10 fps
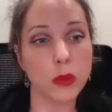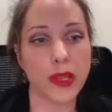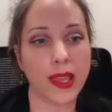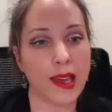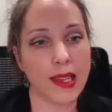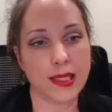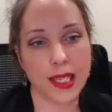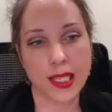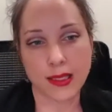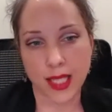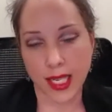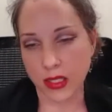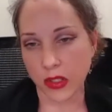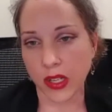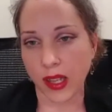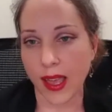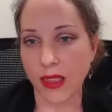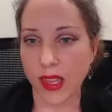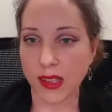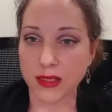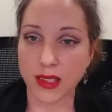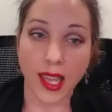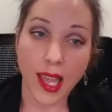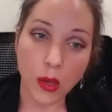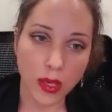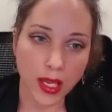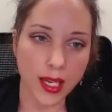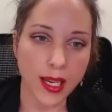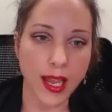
because it takes a look at things like equity